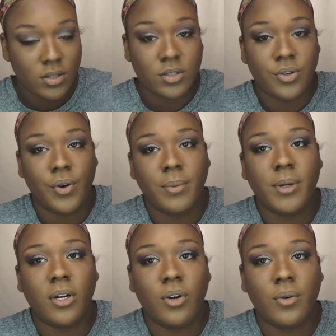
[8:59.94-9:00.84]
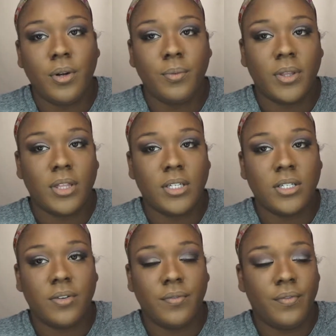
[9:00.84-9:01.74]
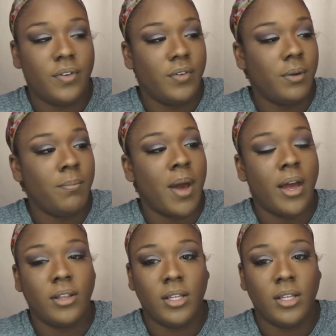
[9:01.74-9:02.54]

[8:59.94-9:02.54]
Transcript: So I'm gonna go in with this Vivid Matte